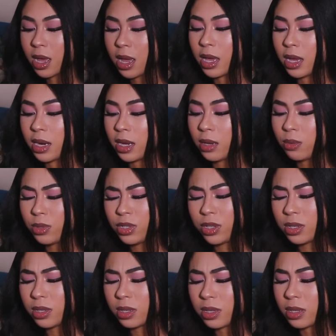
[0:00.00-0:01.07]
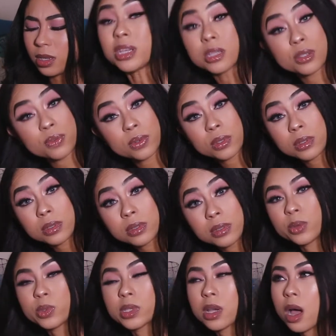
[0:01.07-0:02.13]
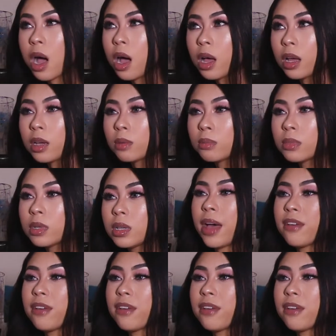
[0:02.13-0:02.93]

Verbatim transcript: And it was just peaceful. It was calm.